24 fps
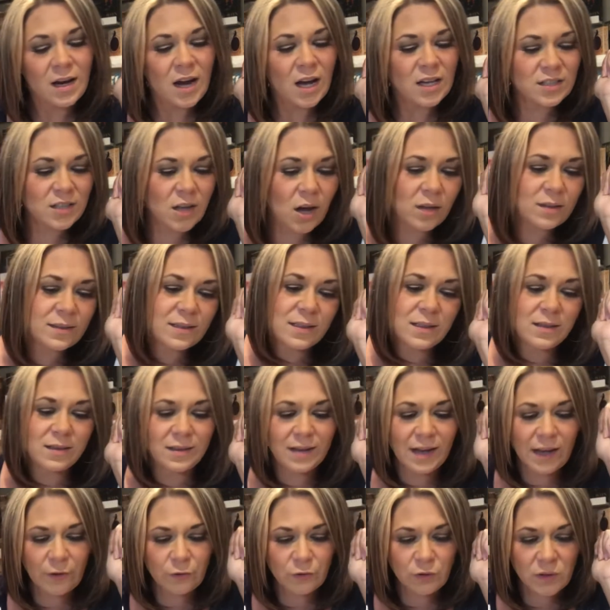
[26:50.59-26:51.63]
toxic,
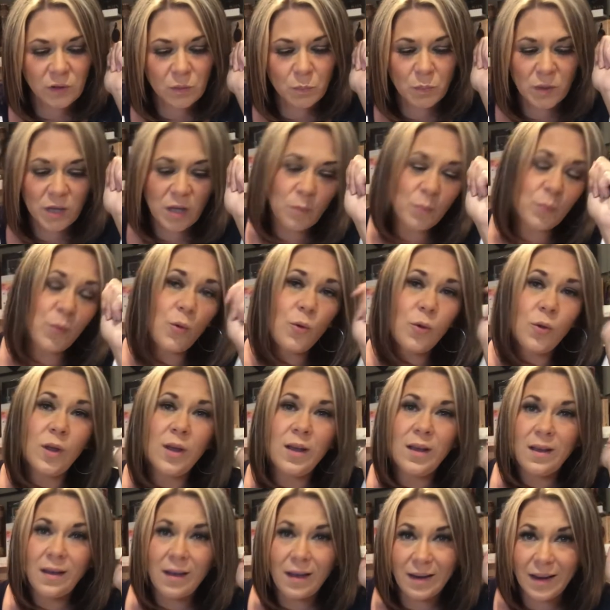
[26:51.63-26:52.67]
unhealthy people,
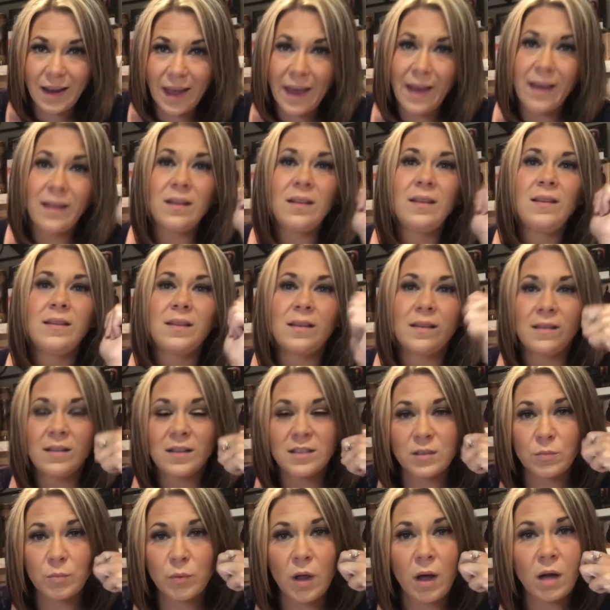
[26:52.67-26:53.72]
and anything
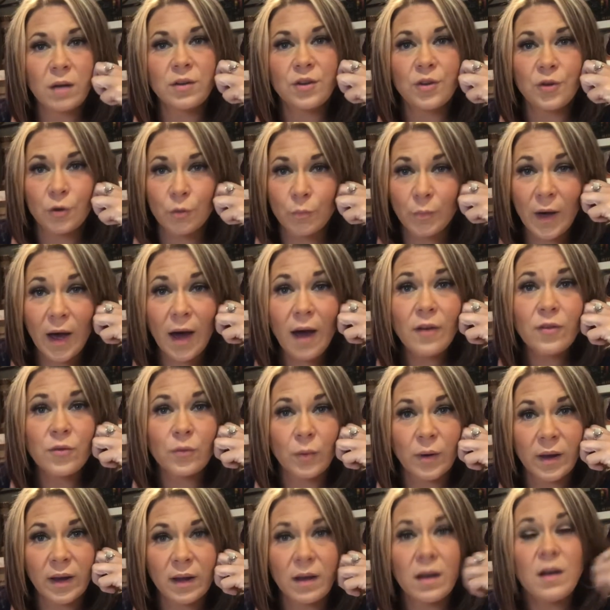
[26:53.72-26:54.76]
that's blocking your
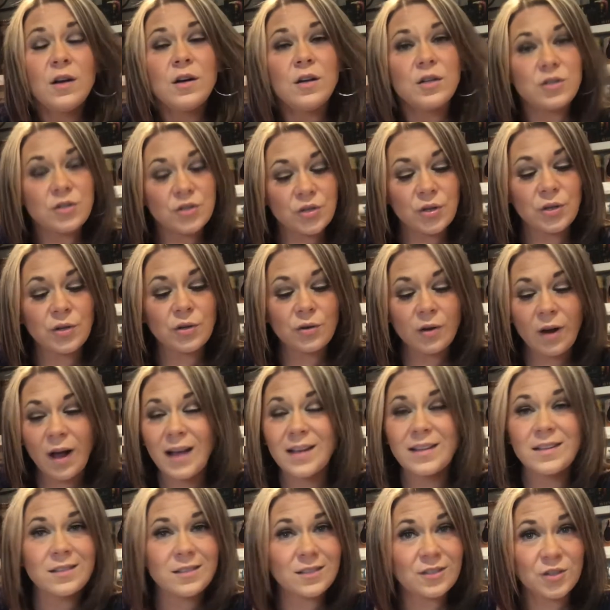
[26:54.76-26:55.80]
pathway to your
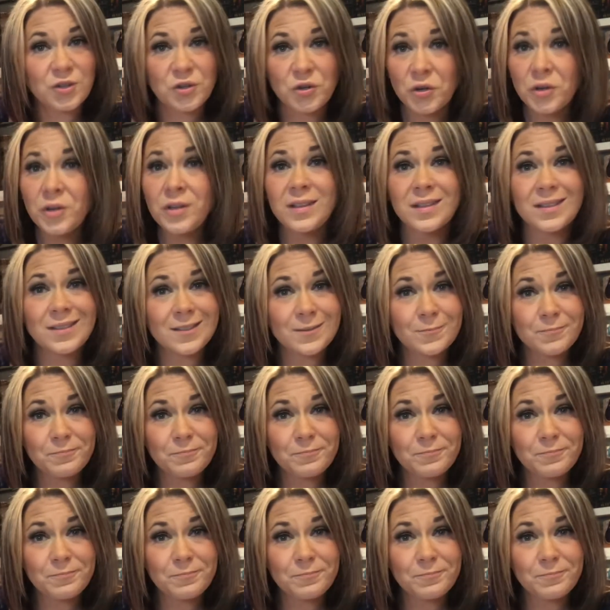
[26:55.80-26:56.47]
highest good.